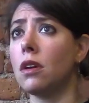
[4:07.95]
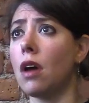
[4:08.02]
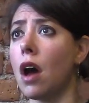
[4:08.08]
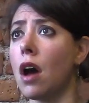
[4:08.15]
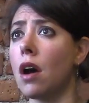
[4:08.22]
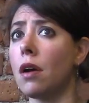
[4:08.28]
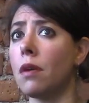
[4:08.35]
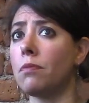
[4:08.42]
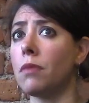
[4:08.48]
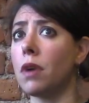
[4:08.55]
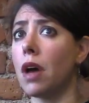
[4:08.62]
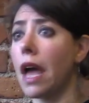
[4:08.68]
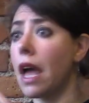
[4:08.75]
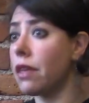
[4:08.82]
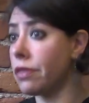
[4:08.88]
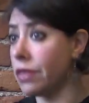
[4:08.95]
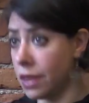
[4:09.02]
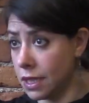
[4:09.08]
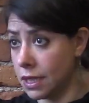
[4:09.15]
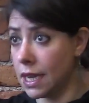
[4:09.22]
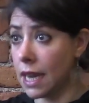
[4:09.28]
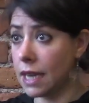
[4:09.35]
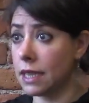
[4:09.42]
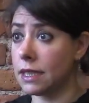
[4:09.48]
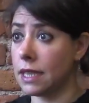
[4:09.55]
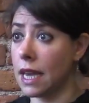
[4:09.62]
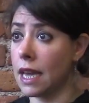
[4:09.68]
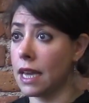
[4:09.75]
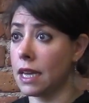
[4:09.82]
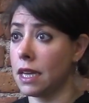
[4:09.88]
the
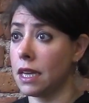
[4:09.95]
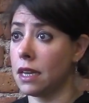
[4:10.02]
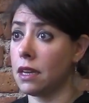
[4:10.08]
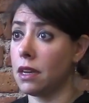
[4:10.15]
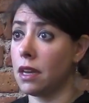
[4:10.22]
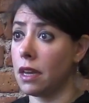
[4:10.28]
day-to-day